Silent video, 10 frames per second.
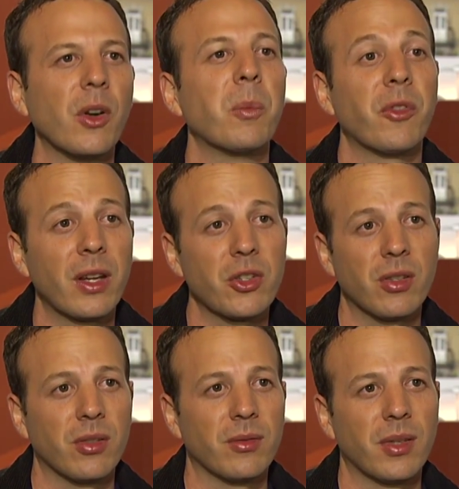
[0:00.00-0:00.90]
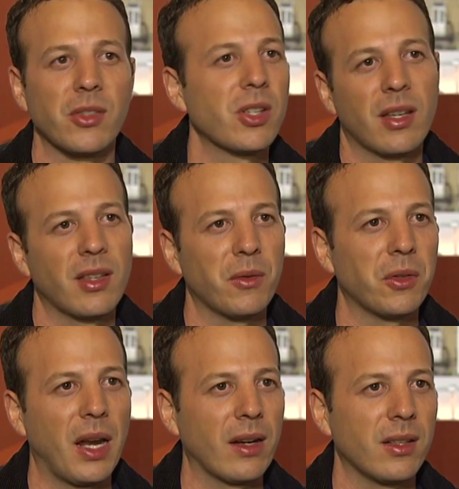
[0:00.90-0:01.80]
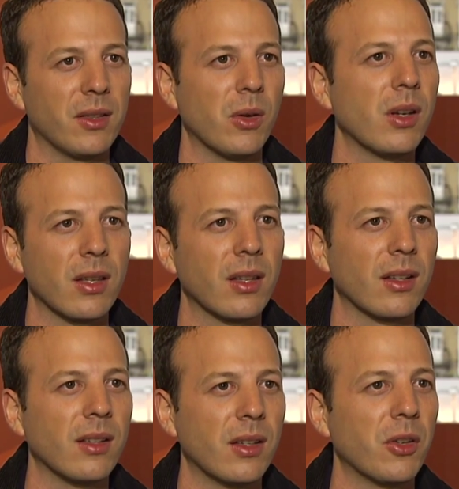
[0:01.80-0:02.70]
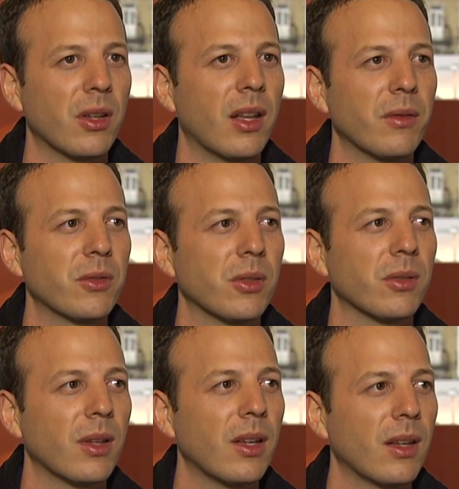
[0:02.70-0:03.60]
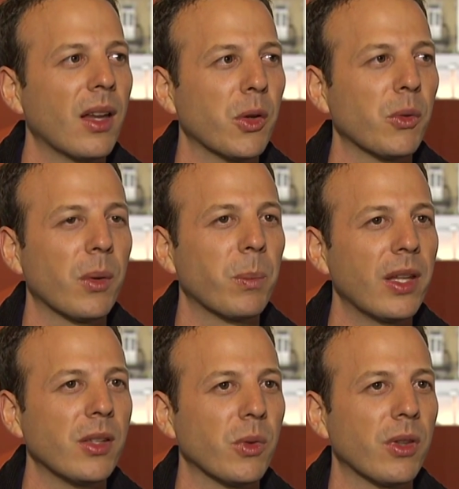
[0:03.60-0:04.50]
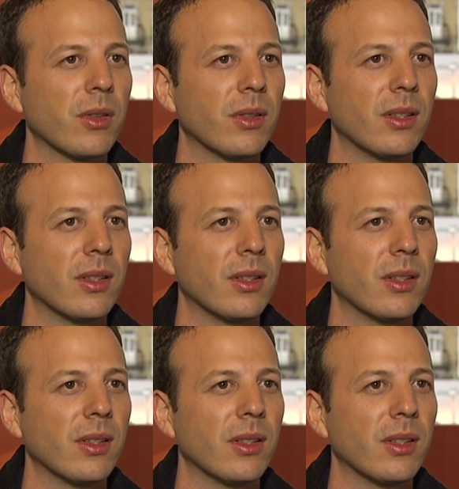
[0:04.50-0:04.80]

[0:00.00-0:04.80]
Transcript: very professional, and she had never acted or anything in her life. So I was very pleased with her,